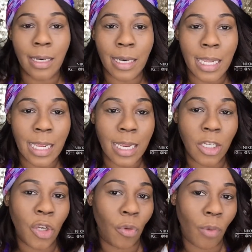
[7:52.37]

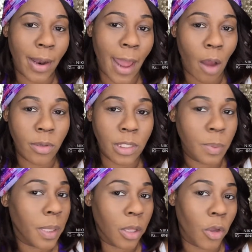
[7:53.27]
need to rent out and
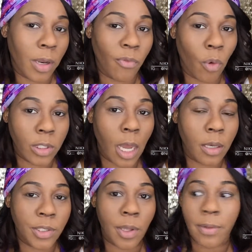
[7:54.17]
spend
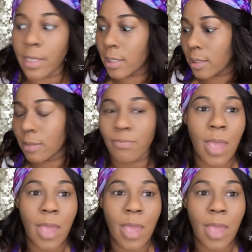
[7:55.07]
$34 on this.